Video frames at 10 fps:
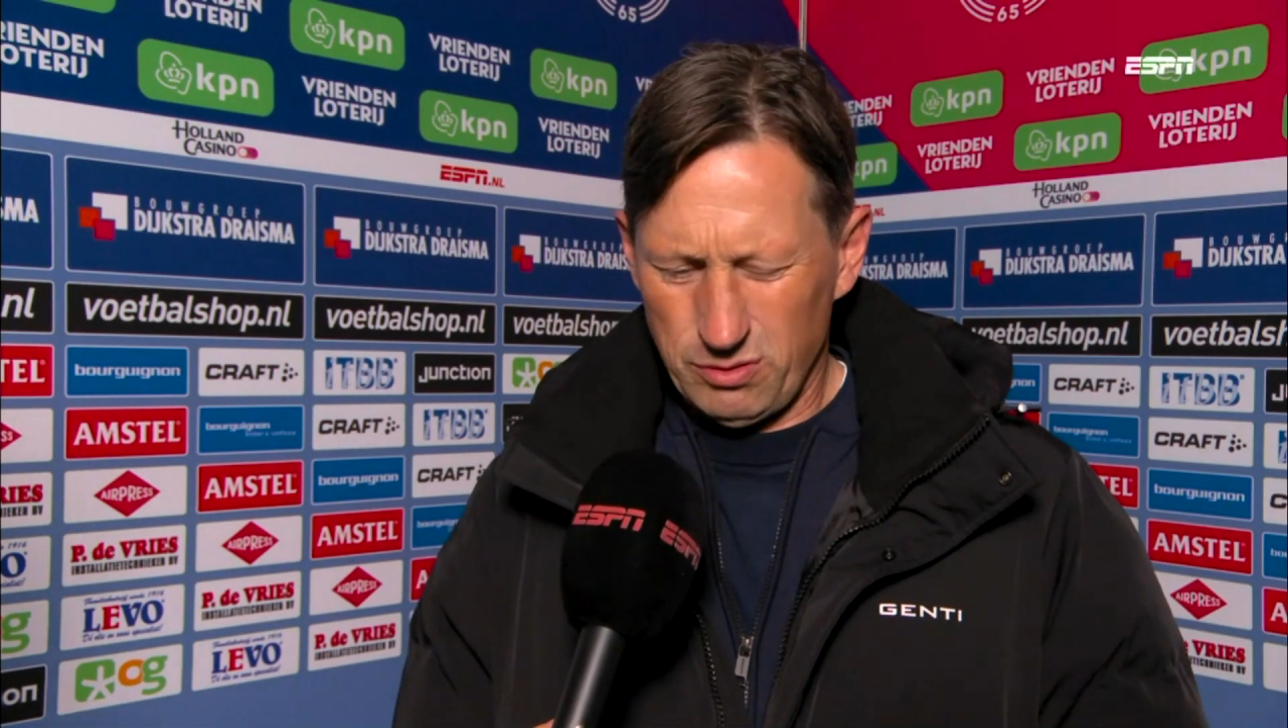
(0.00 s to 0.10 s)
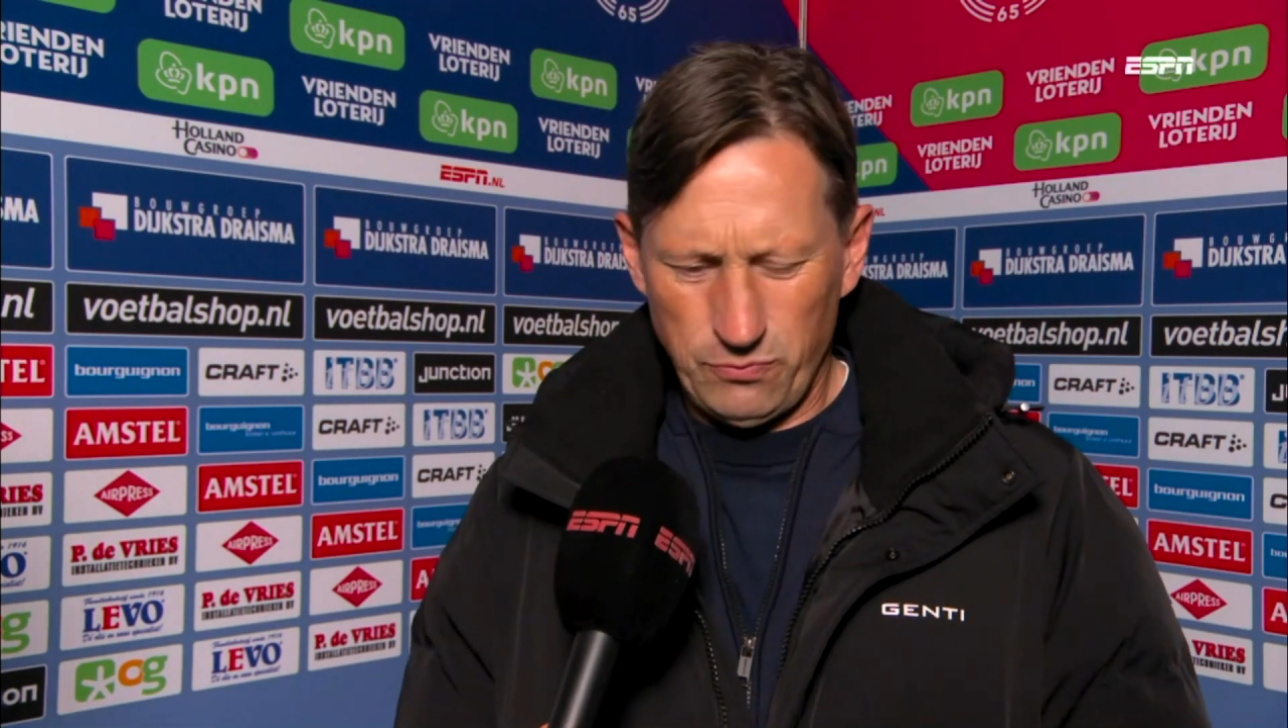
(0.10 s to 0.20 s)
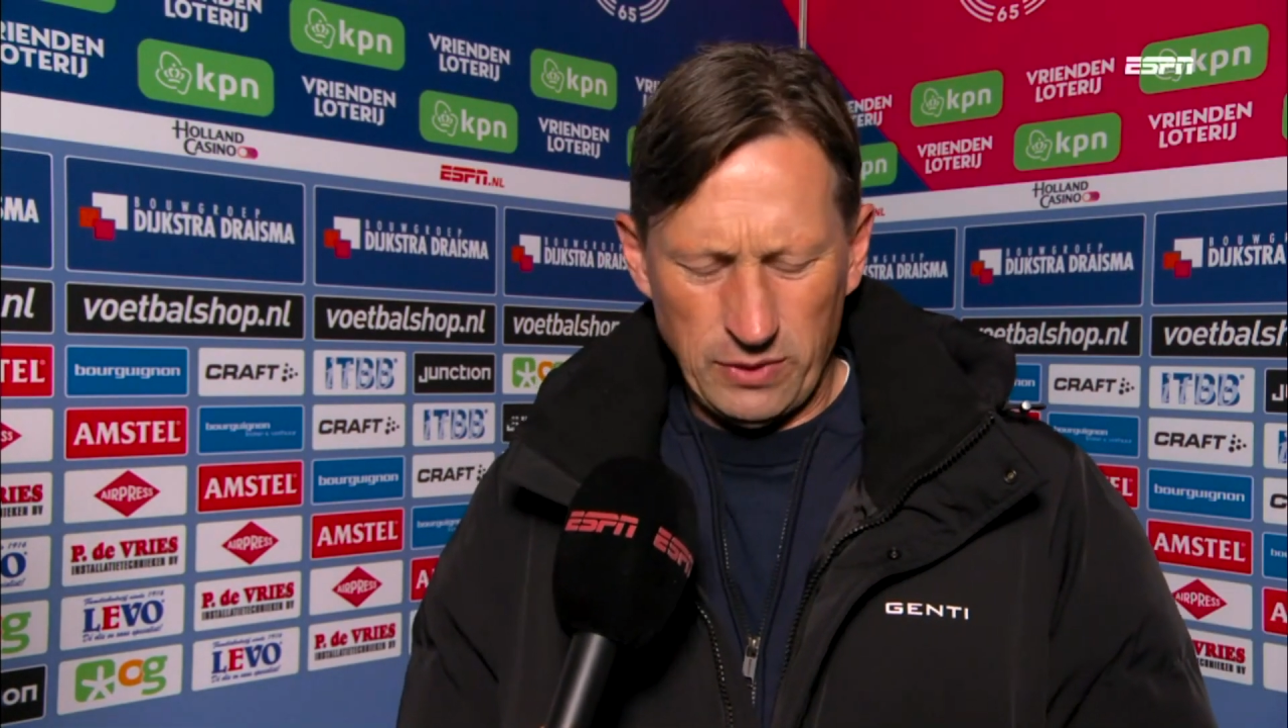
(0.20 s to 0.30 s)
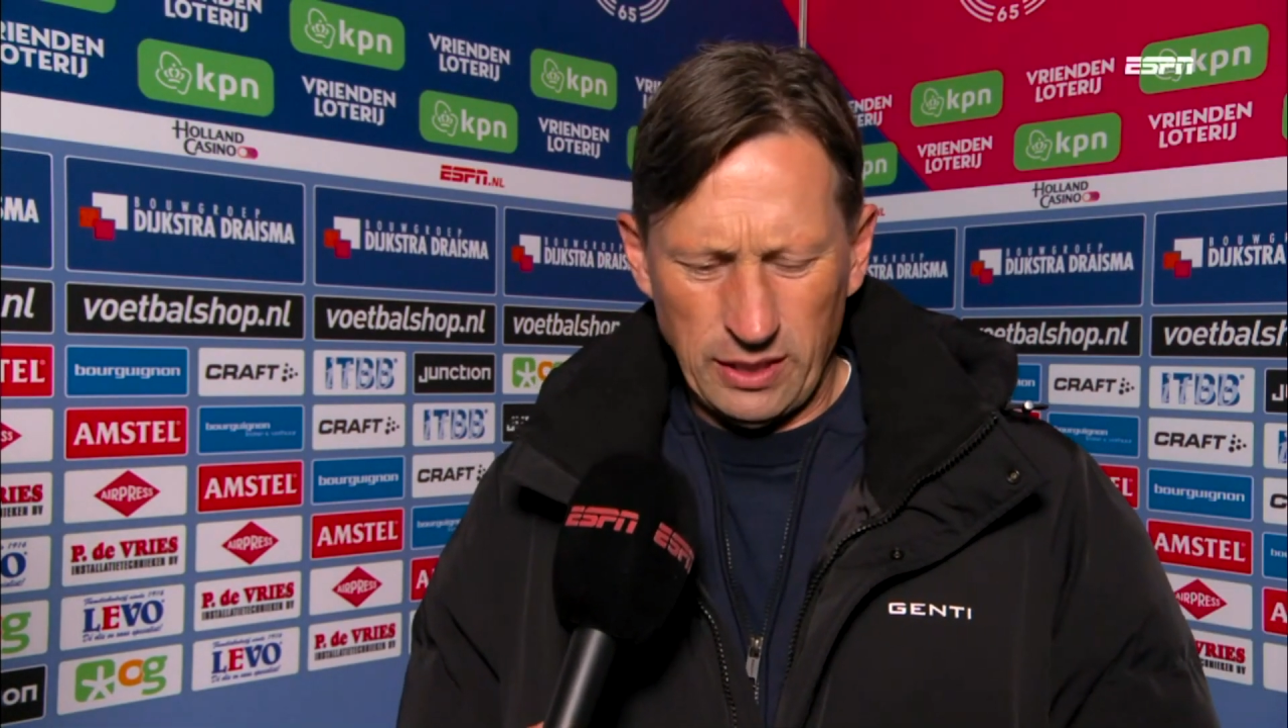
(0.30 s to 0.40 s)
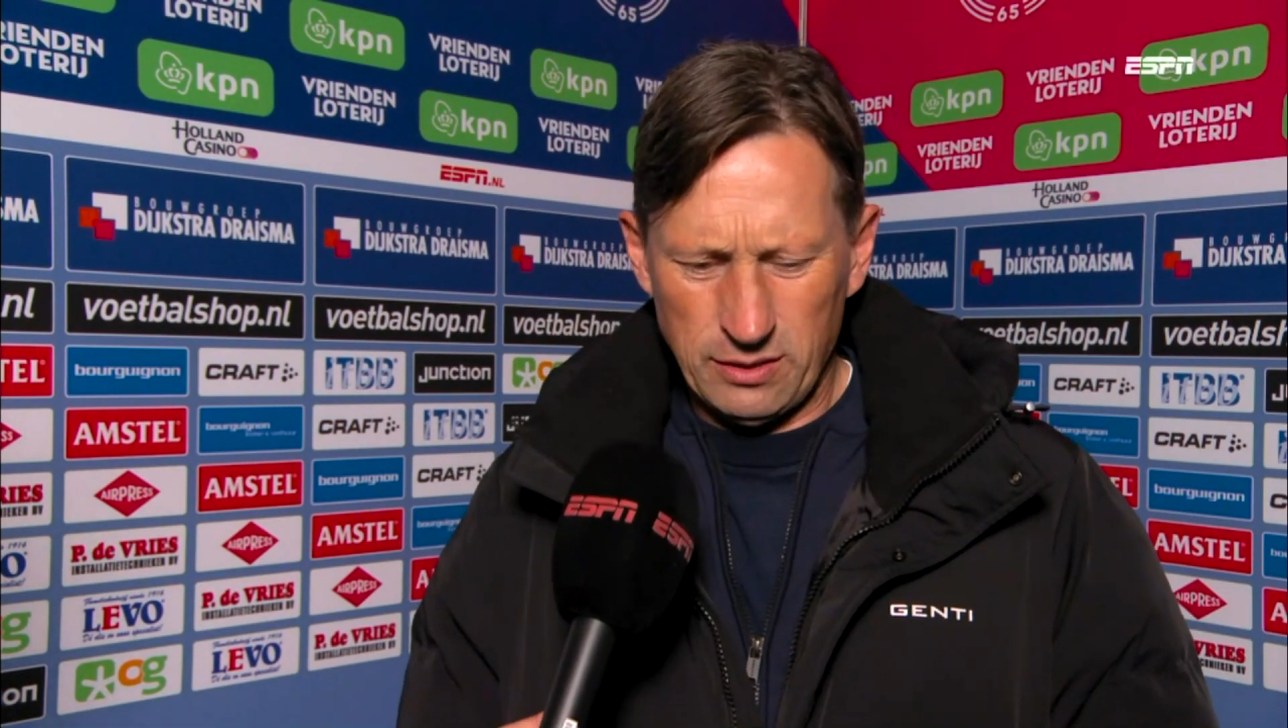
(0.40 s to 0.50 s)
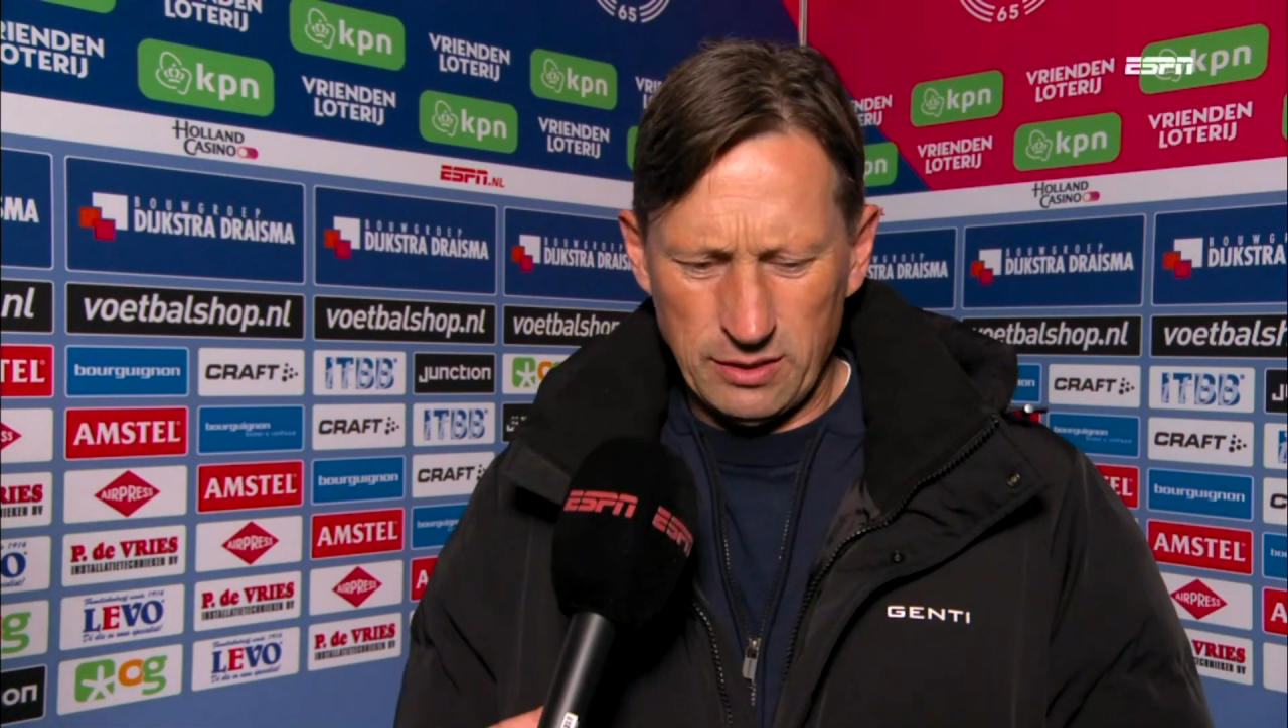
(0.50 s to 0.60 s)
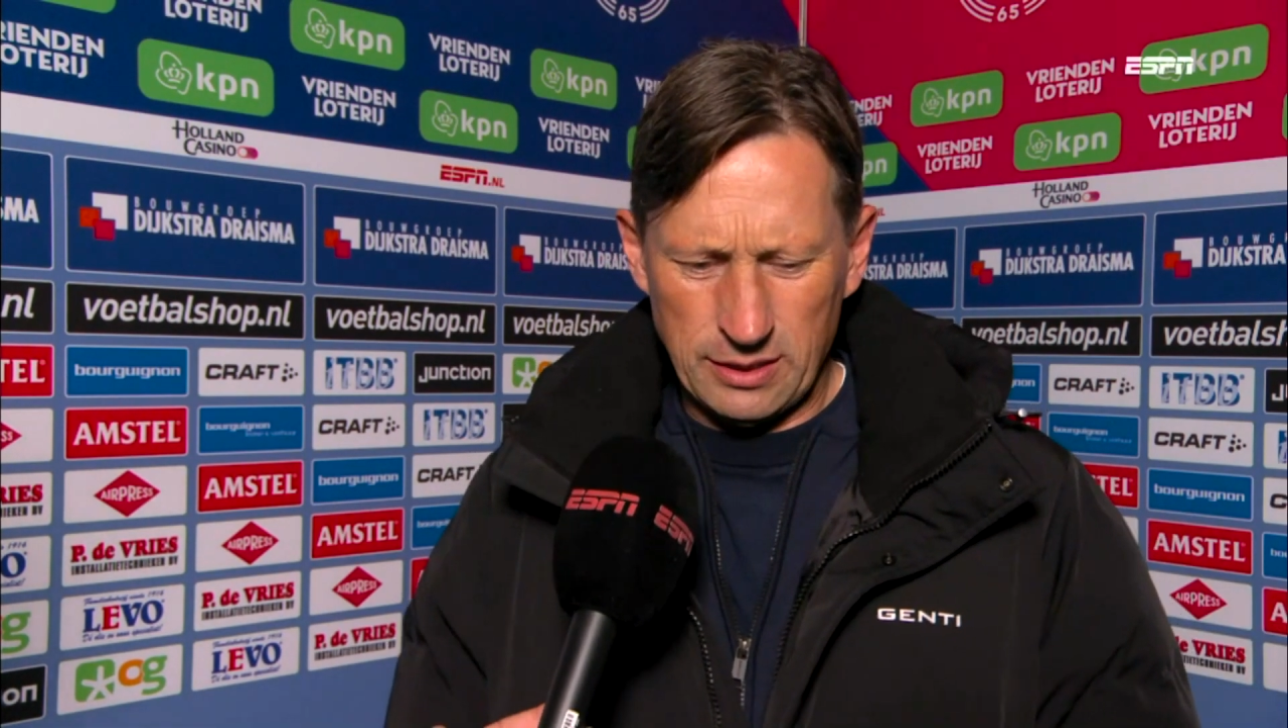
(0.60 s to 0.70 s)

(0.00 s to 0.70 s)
deflected,